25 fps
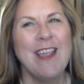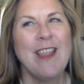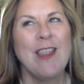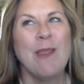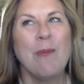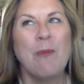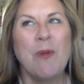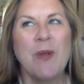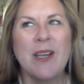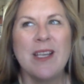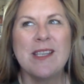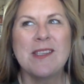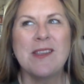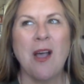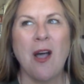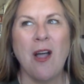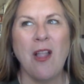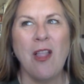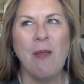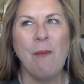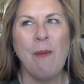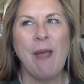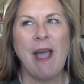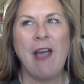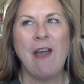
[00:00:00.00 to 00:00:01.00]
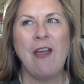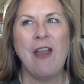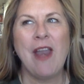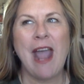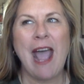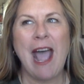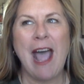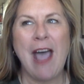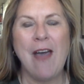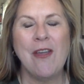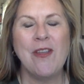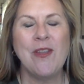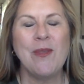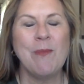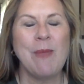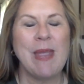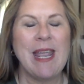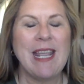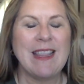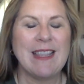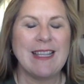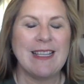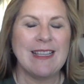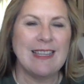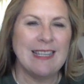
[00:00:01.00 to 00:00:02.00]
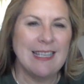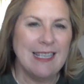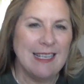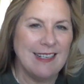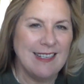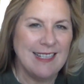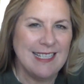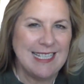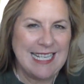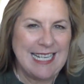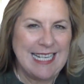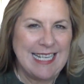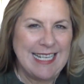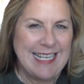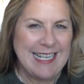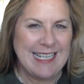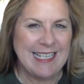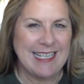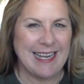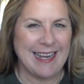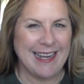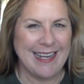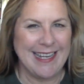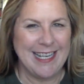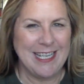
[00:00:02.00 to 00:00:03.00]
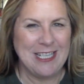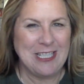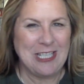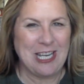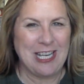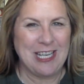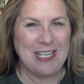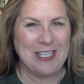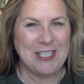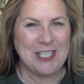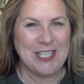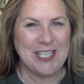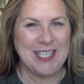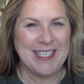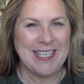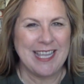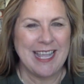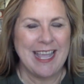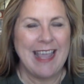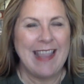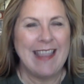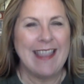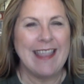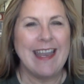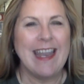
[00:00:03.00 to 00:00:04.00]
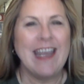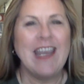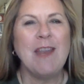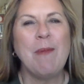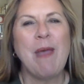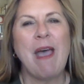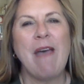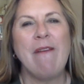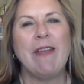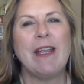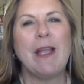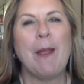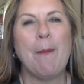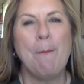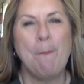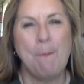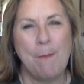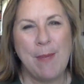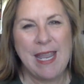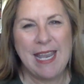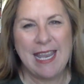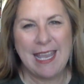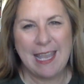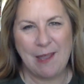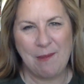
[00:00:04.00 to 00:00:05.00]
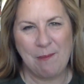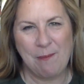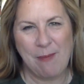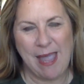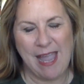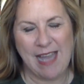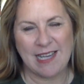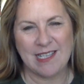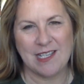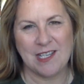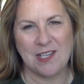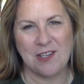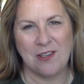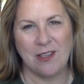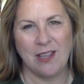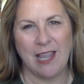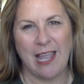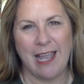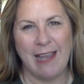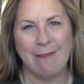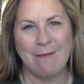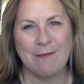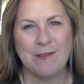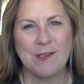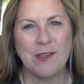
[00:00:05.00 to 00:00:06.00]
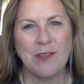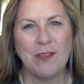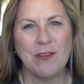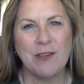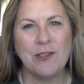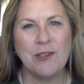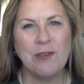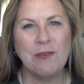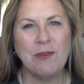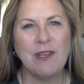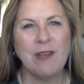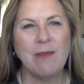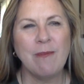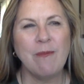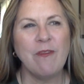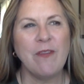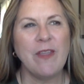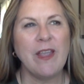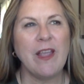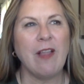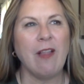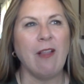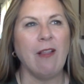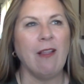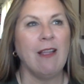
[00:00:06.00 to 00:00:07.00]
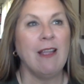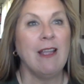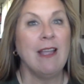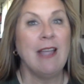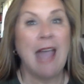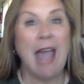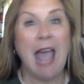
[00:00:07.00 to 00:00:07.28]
The book is all about how to make the little teeny tiny changes that end up having a big impact in your life so that you can feel